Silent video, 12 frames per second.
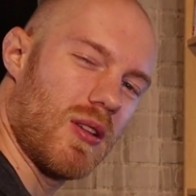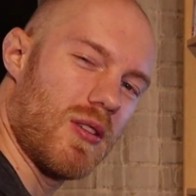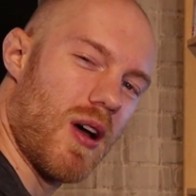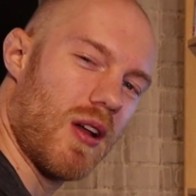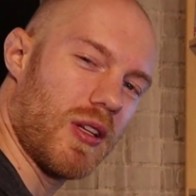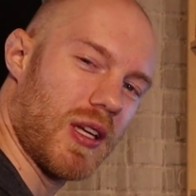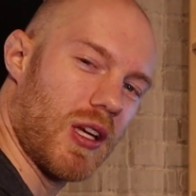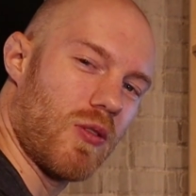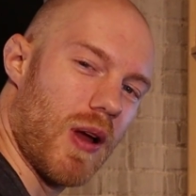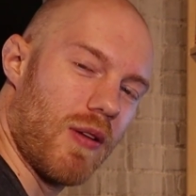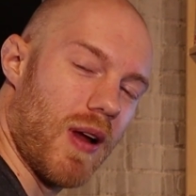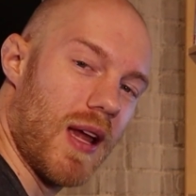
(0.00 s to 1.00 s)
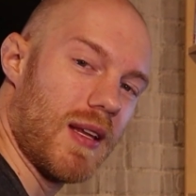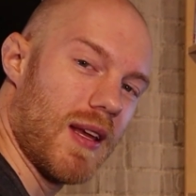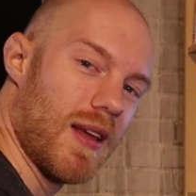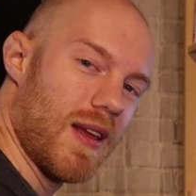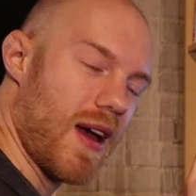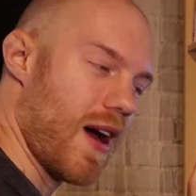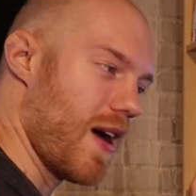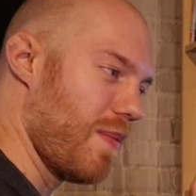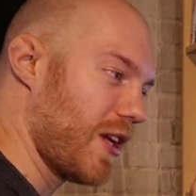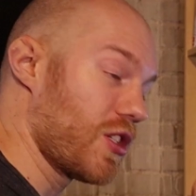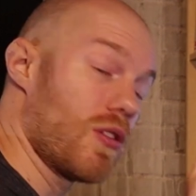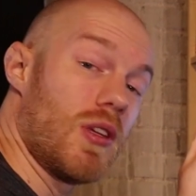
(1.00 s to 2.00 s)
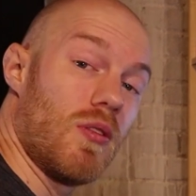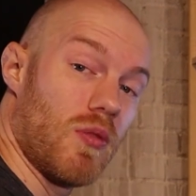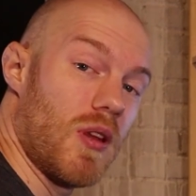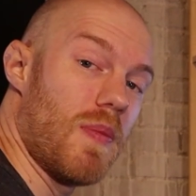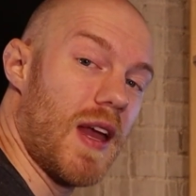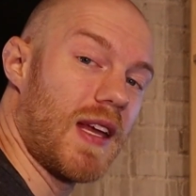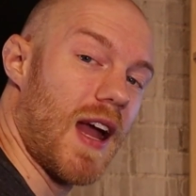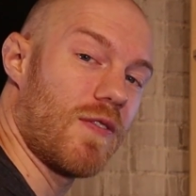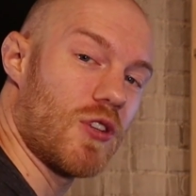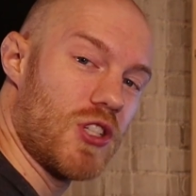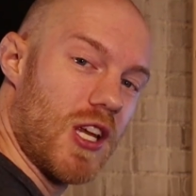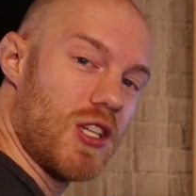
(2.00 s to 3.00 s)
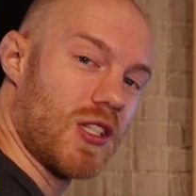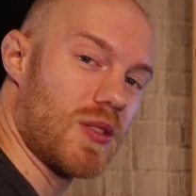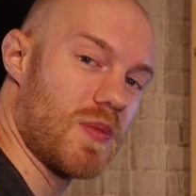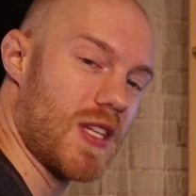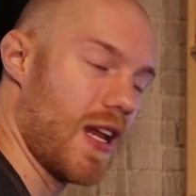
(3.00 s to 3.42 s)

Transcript: not looking quite right, uh, make sure you rebake after changing some